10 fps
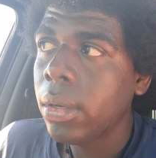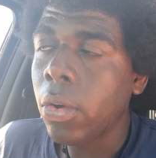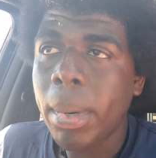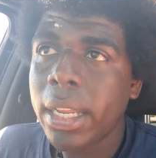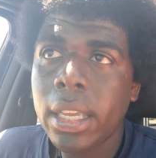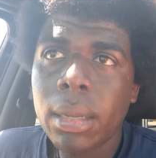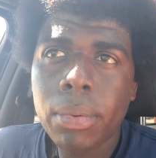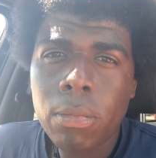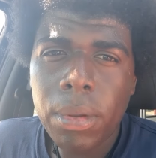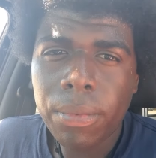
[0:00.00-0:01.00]
Nobody can
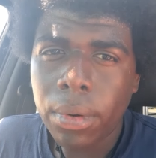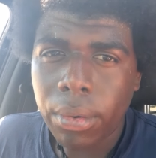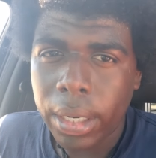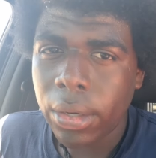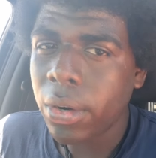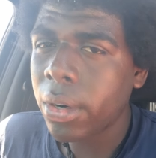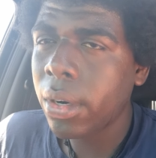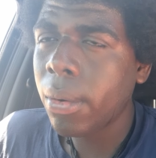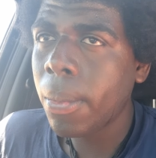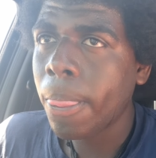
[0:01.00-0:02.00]
approve me for a credit
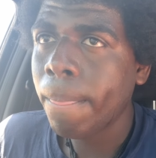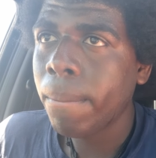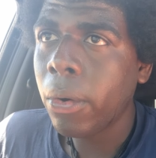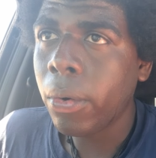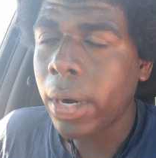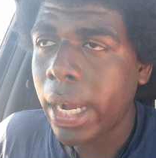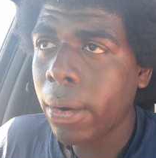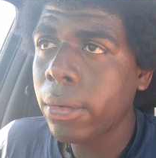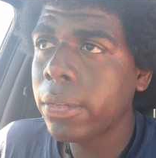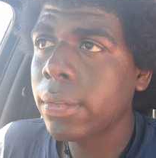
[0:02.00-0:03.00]
card or a
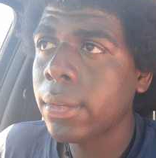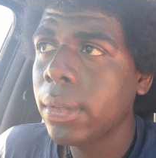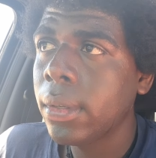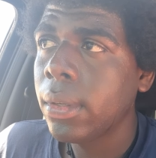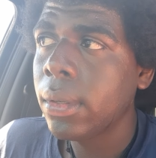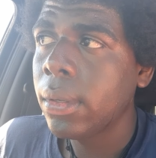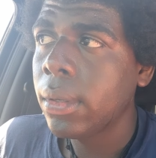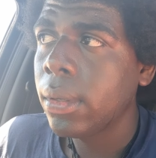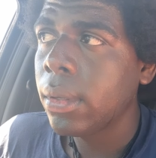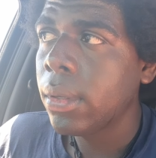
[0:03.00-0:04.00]
house
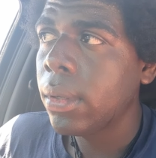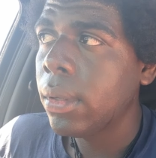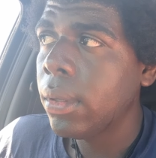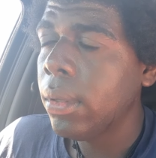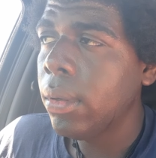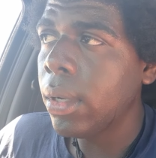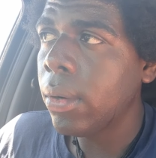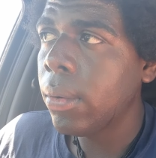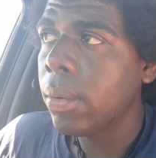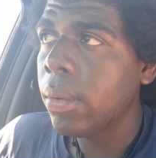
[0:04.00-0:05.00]
you
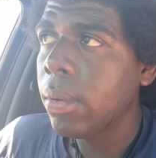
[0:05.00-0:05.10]
know.